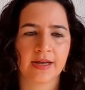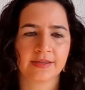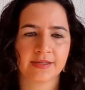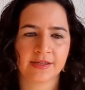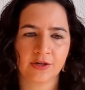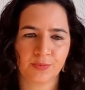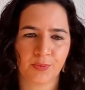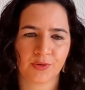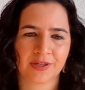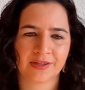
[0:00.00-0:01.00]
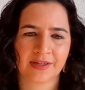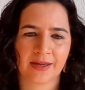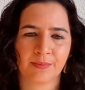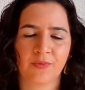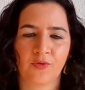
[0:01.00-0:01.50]
At the third point in
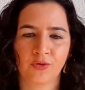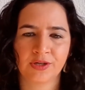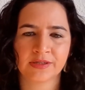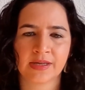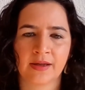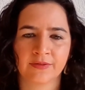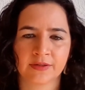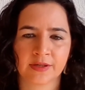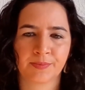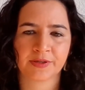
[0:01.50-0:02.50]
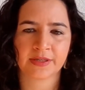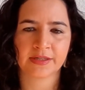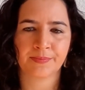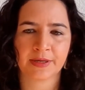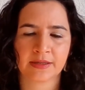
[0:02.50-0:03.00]
time, 4 years after the
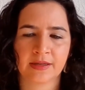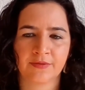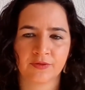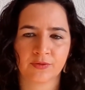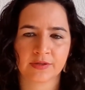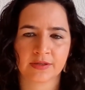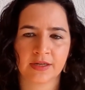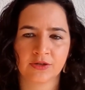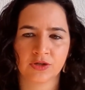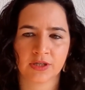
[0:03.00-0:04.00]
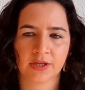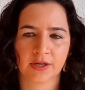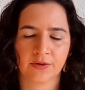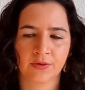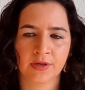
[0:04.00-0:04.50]
participant left residential
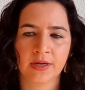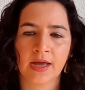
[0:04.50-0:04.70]
care,